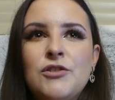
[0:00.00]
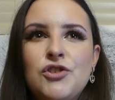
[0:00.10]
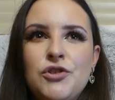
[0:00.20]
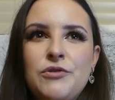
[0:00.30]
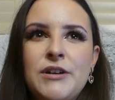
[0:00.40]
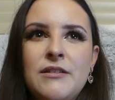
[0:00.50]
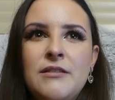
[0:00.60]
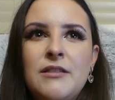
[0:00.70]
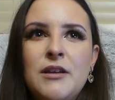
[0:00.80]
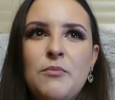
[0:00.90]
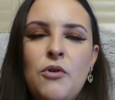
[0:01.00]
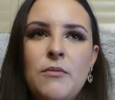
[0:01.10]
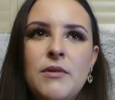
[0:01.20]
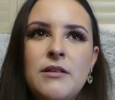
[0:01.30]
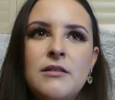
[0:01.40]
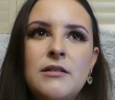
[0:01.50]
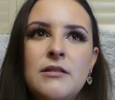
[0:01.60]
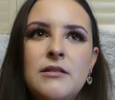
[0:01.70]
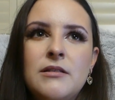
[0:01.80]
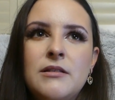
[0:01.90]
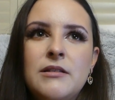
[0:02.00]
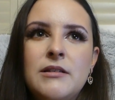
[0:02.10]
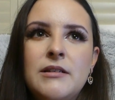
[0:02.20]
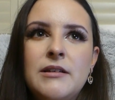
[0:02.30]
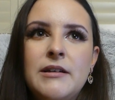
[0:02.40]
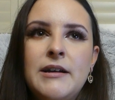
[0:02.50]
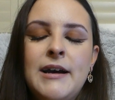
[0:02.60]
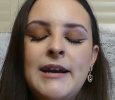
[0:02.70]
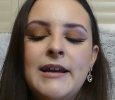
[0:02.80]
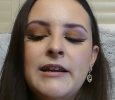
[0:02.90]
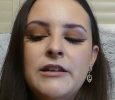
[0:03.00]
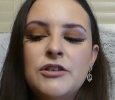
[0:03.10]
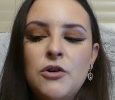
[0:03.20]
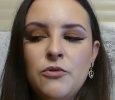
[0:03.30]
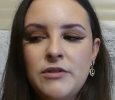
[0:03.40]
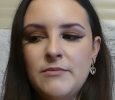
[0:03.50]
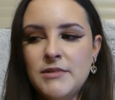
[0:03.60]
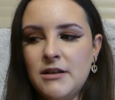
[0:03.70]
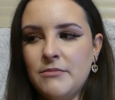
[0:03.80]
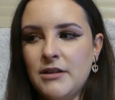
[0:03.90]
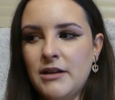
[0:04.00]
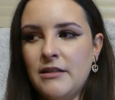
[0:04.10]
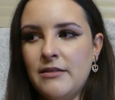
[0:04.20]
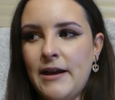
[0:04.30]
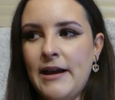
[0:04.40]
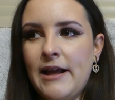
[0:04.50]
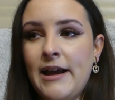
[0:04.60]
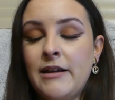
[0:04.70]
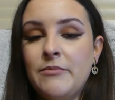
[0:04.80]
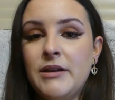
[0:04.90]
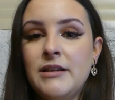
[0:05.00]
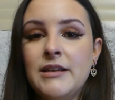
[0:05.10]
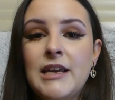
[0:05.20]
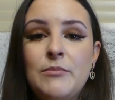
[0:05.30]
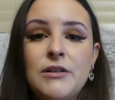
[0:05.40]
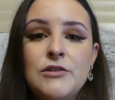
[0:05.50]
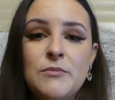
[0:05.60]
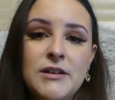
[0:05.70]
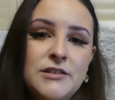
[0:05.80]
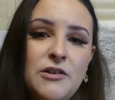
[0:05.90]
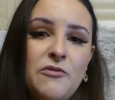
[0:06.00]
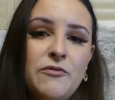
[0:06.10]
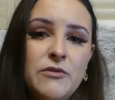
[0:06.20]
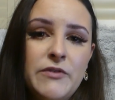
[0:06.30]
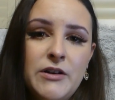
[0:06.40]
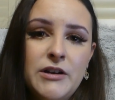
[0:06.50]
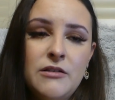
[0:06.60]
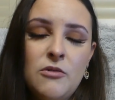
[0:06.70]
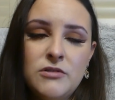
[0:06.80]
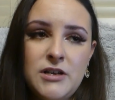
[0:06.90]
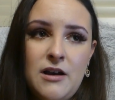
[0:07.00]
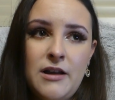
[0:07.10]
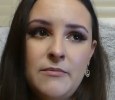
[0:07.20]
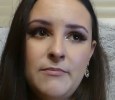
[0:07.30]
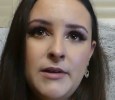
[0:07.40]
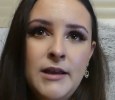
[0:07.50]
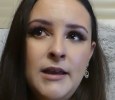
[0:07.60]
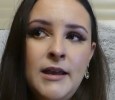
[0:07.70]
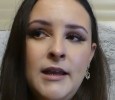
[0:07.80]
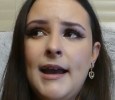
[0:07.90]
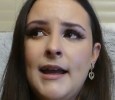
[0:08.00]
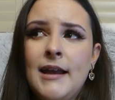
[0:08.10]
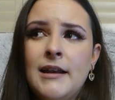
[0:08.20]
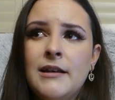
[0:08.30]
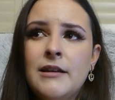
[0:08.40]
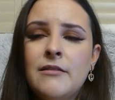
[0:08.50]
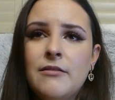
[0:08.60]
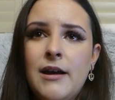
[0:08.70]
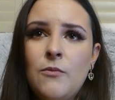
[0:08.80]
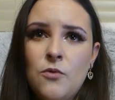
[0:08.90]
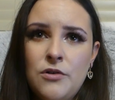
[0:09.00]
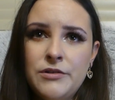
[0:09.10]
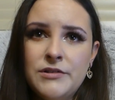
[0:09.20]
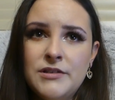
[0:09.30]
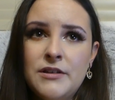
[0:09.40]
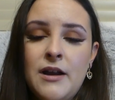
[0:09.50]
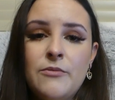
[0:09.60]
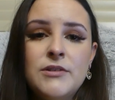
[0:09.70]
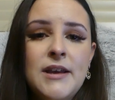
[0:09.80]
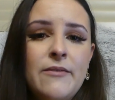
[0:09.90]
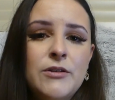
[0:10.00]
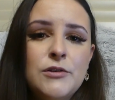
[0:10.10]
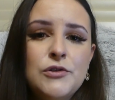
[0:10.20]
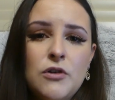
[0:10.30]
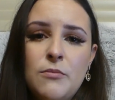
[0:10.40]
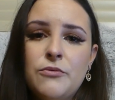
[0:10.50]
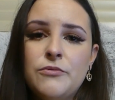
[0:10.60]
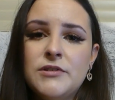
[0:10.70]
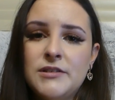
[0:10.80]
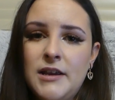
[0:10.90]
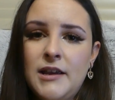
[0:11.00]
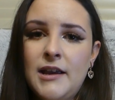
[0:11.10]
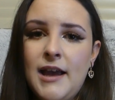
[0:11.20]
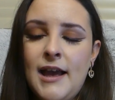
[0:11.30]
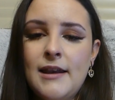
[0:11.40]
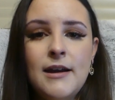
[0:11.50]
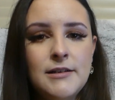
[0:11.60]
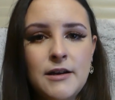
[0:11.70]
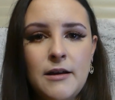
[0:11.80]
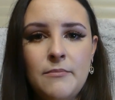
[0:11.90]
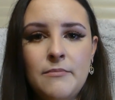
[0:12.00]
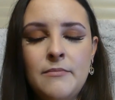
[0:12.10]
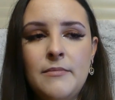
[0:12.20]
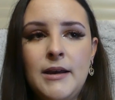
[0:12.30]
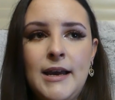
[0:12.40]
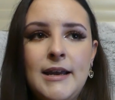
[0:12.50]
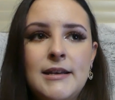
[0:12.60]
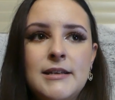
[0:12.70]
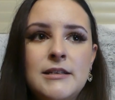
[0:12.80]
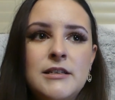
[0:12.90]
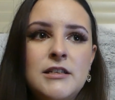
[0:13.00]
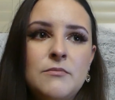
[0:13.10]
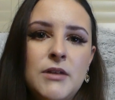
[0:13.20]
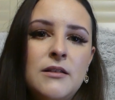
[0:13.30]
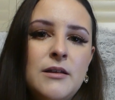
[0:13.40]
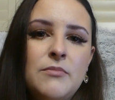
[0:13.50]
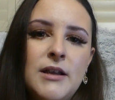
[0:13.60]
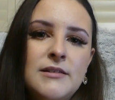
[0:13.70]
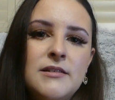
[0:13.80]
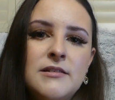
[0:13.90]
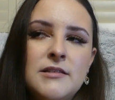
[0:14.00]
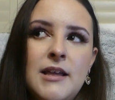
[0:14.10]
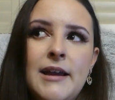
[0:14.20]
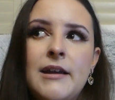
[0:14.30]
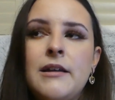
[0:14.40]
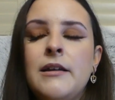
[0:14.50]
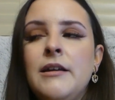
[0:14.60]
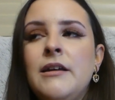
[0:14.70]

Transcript: during the appointment, I told them something that I'd been keeping to myself for a very long time, and that was that I was having trouble seeing at nighttime and in dimly lit places like